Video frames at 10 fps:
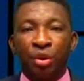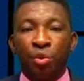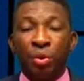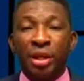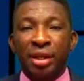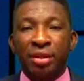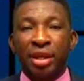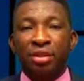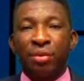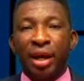With
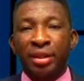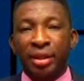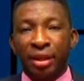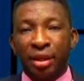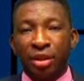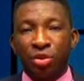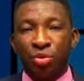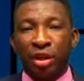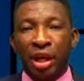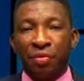yesterday's rally taking it to the
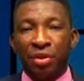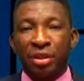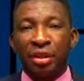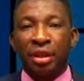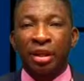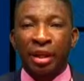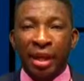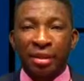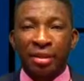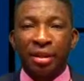levels
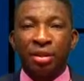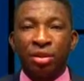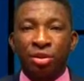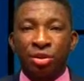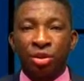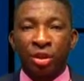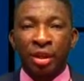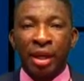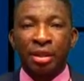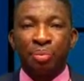last seen just
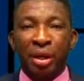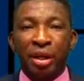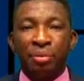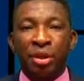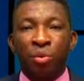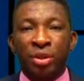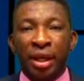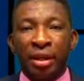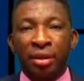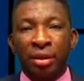as the pandemic was
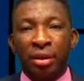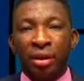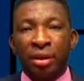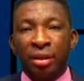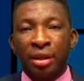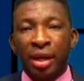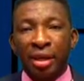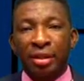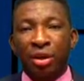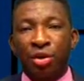starting, the
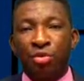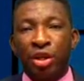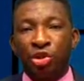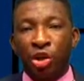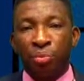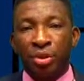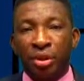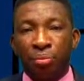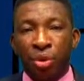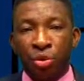Nasdaq 100 jumped the
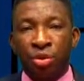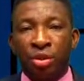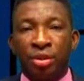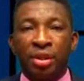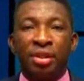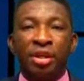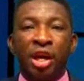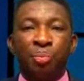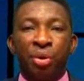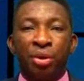most since
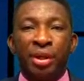April,